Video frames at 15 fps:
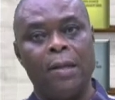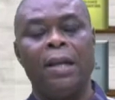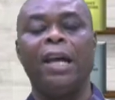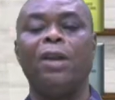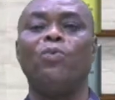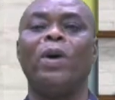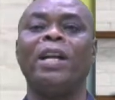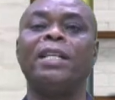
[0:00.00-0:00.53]

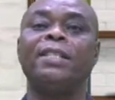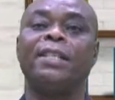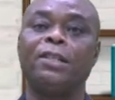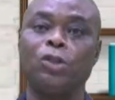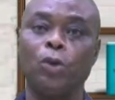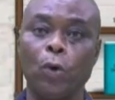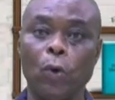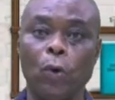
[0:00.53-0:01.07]
And when it
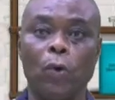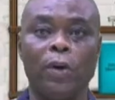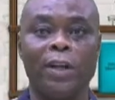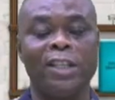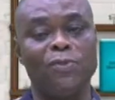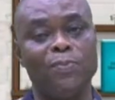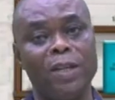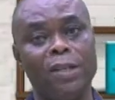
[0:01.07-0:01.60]
is O,
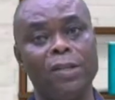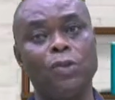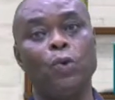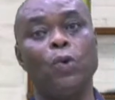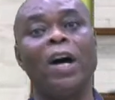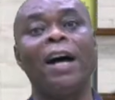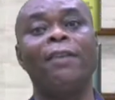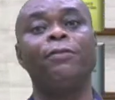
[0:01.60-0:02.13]
it means
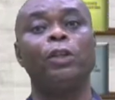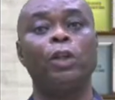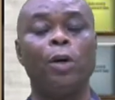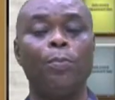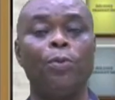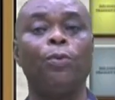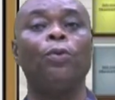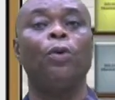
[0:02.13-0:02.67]
you have
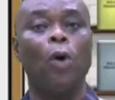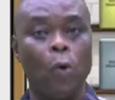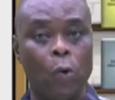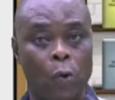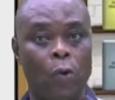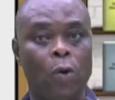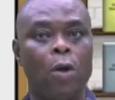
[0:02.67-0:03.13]
double O.